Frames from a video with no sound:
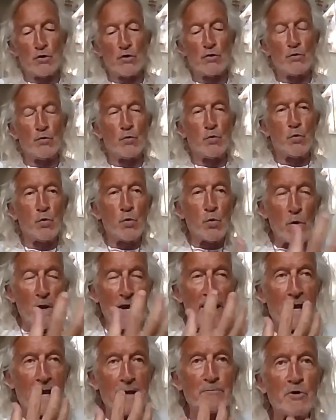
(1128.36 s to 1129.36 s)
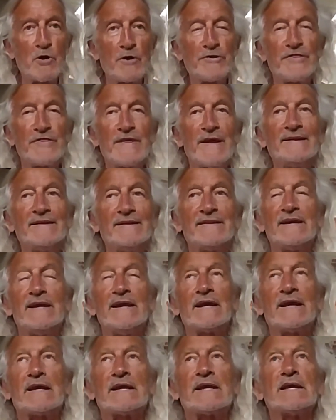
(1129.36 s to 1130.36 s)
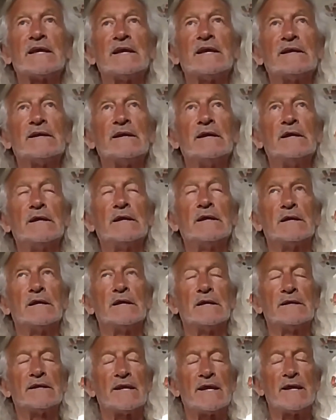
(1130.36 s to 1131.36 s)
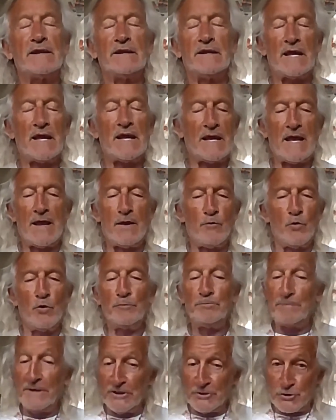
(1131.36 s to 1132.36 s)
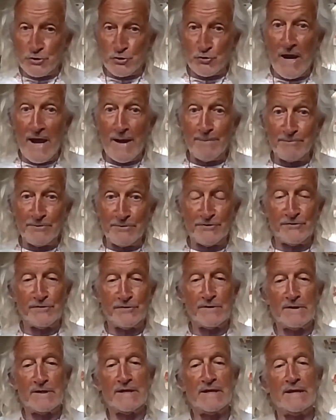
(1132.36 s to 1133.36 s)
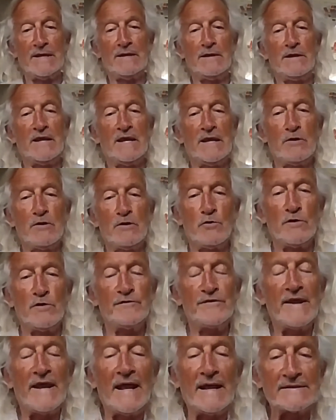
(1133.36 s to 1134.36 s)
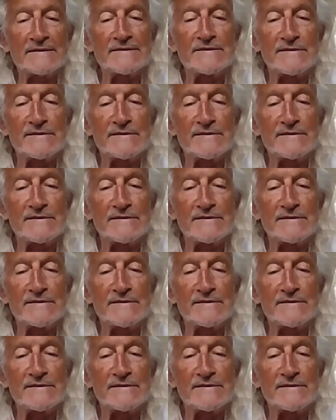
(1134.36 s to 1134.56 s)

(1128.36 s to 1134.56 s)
when I'm authentic, then I won't be trapped in all of that.